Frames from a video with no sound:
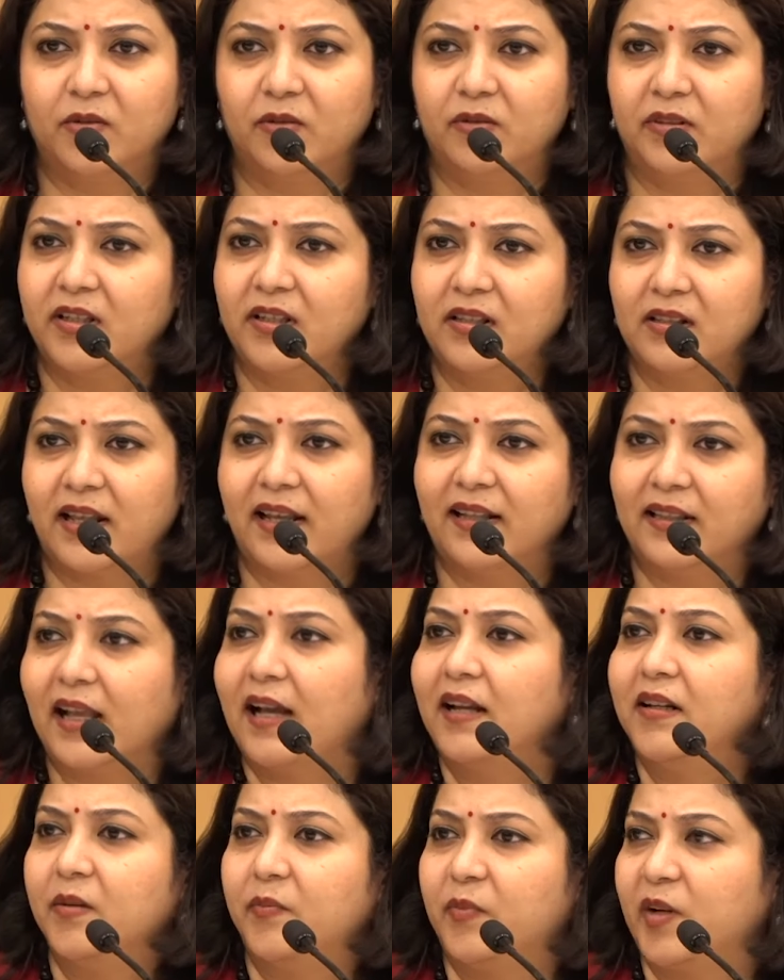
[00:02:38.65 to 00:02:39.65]
So just like
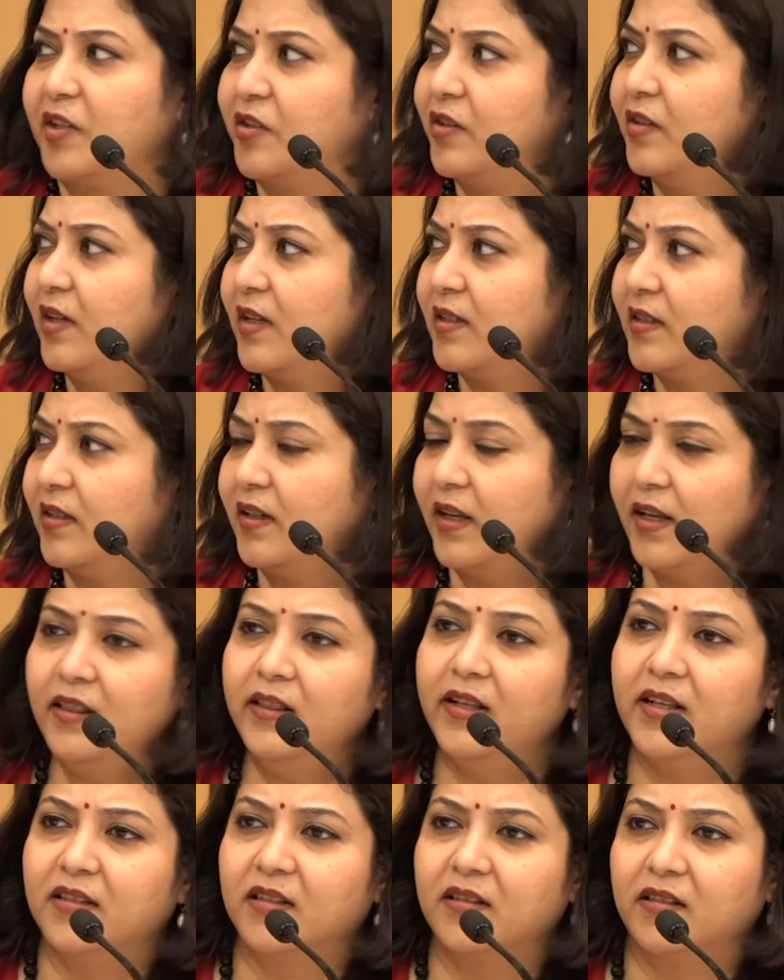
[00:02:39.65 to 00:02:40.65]
that, depression is an
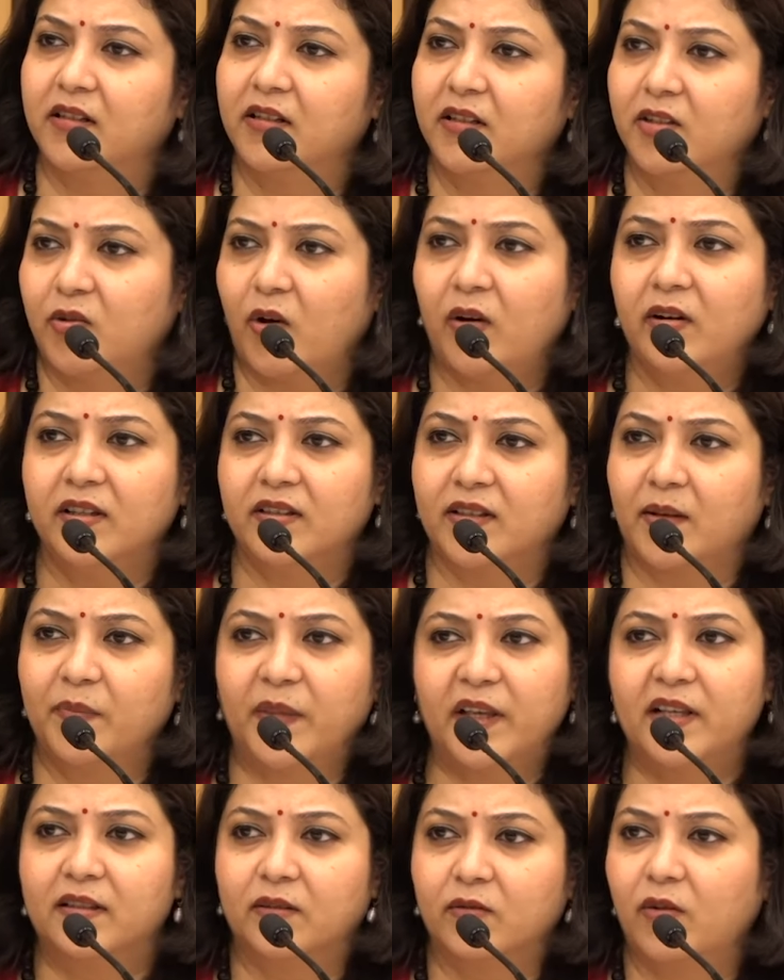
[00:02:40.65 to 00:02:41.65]
illness, it's a disorder,
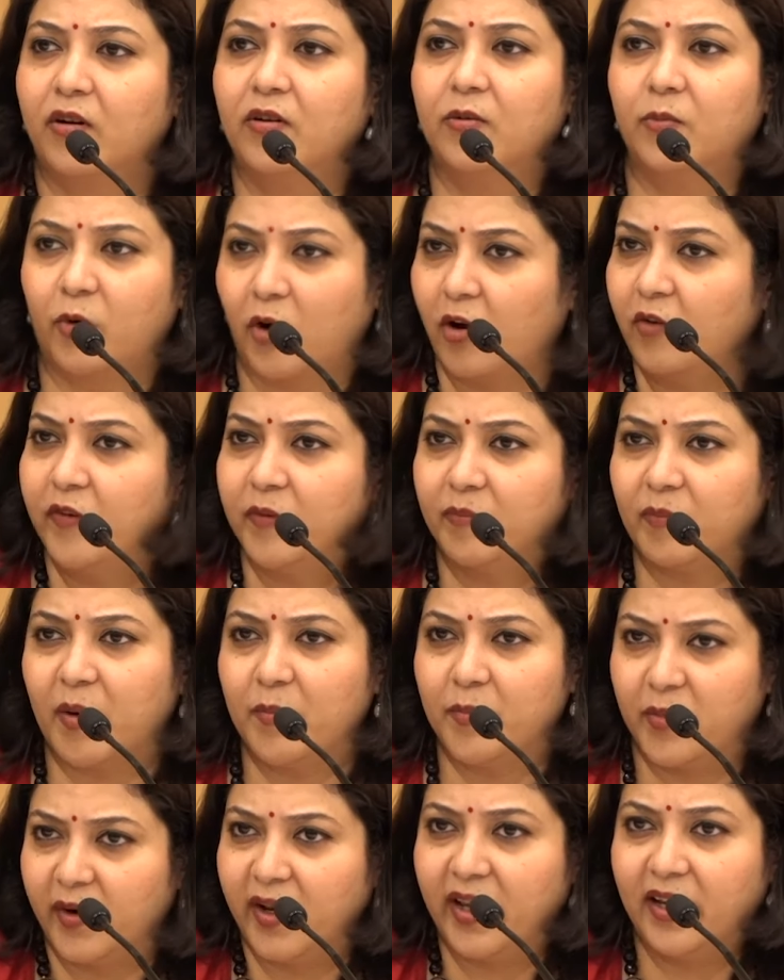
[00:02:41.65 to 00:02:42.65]
something's gone wrong with my
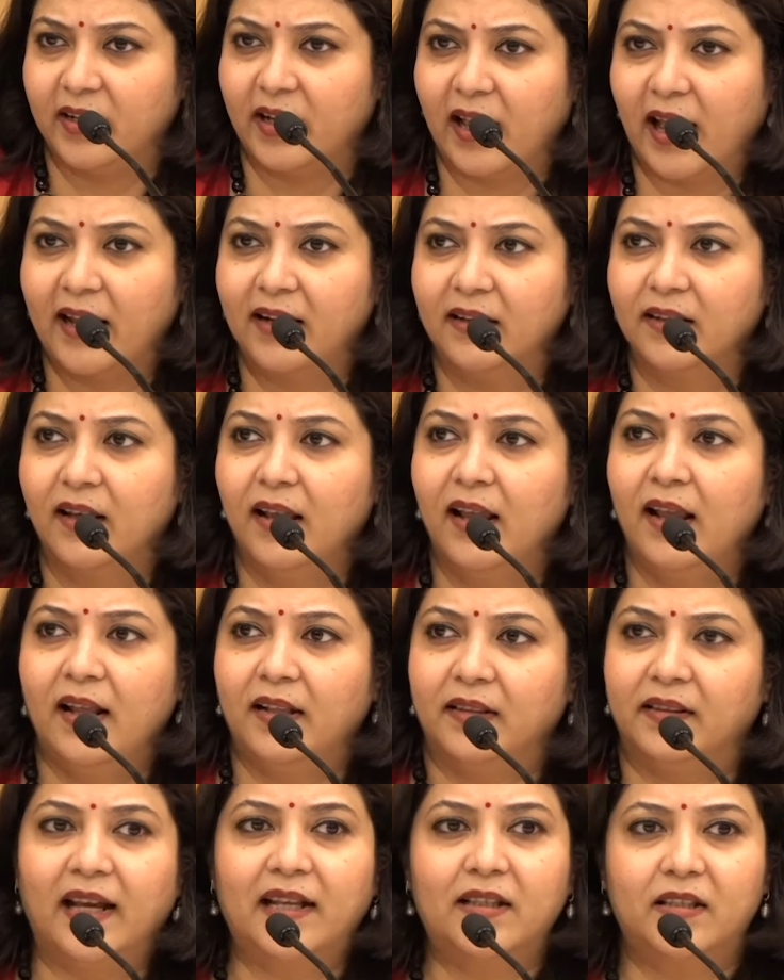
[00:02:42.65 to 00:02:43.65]
brain. And
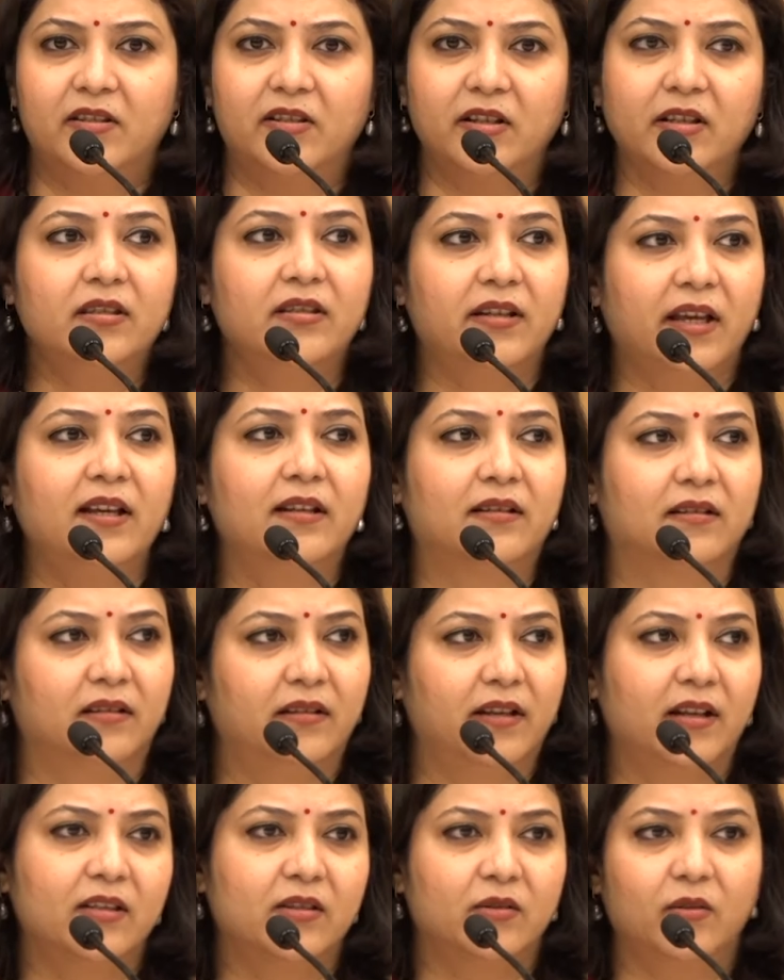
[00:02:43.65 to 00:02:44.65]
that's just it,
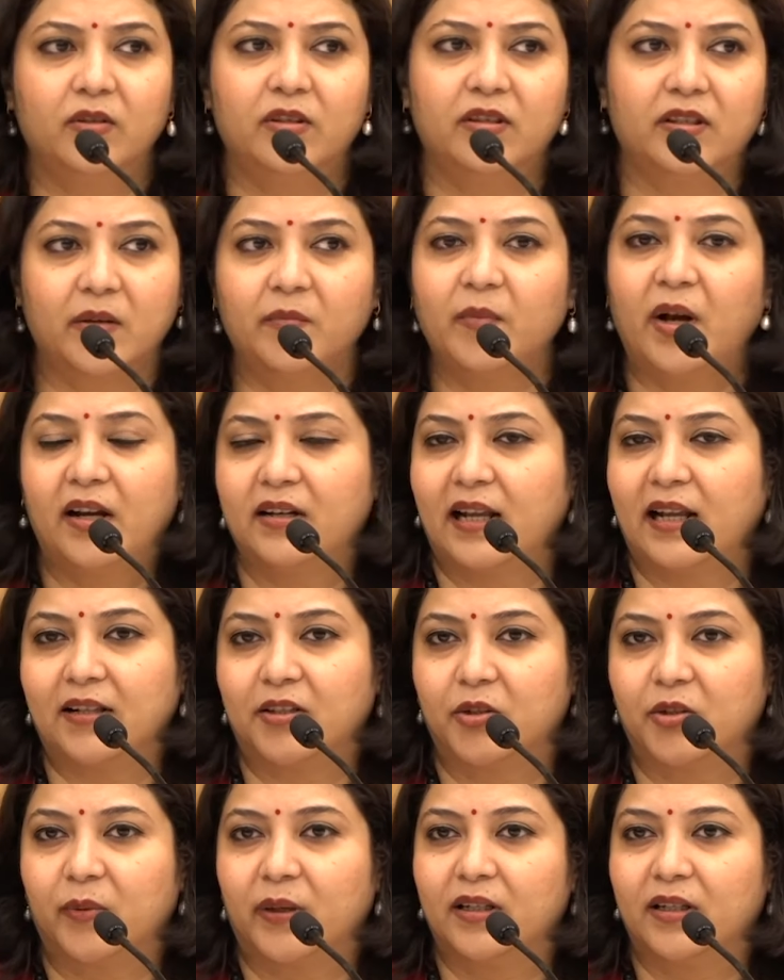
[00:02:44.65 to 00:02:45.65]
there's no stigma
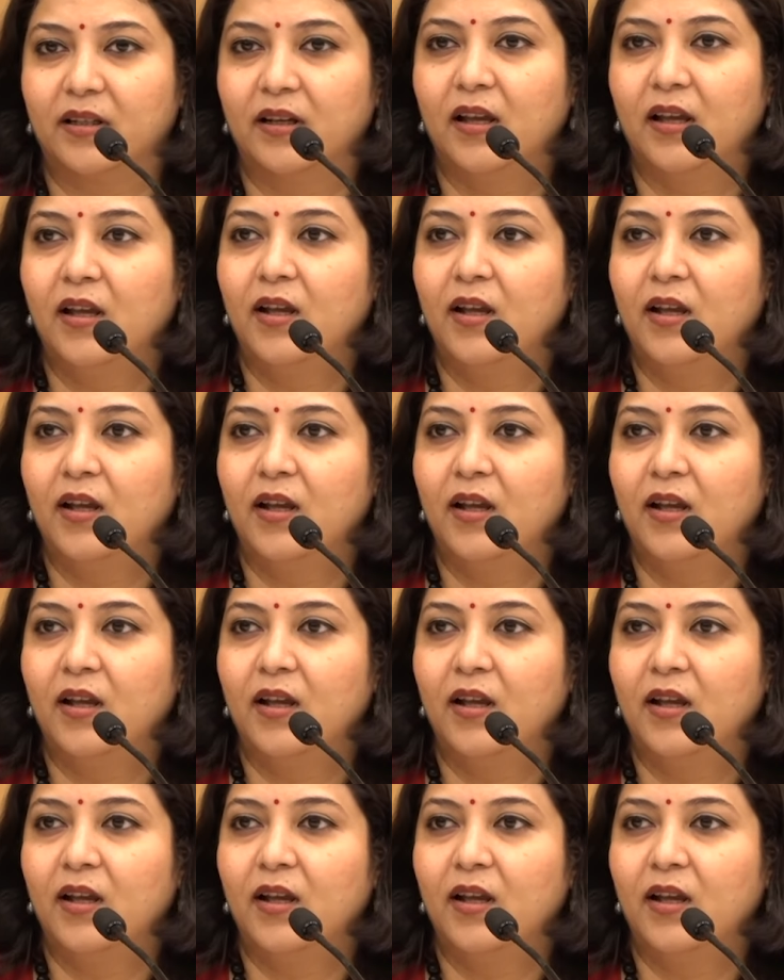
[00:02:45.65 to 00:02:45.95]
attached to it.